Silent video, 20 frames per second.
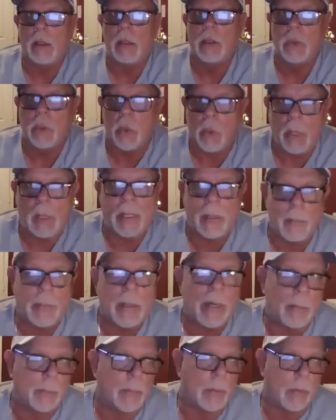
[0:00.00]
Toilet
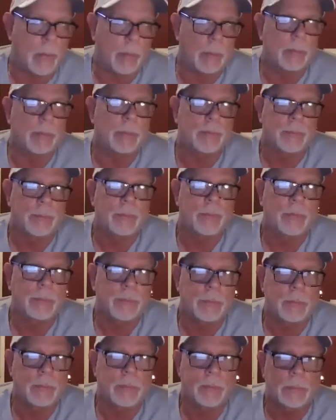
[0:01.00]
paper.
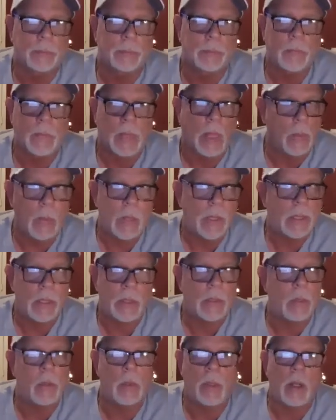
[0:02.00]
That wasn't
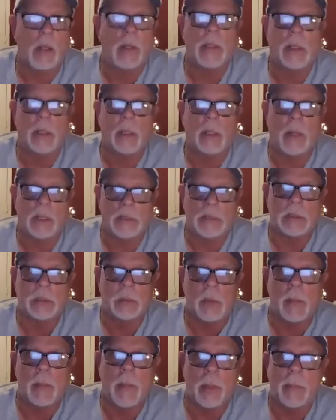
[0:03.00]
too long ago. I still
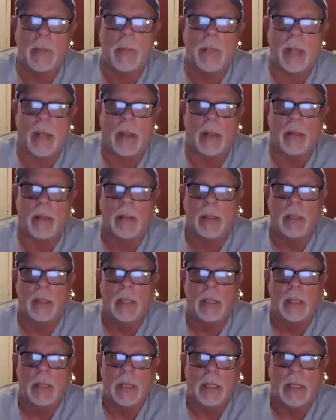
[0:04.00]
remember
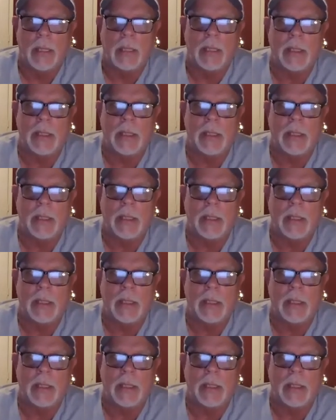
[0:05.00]
that.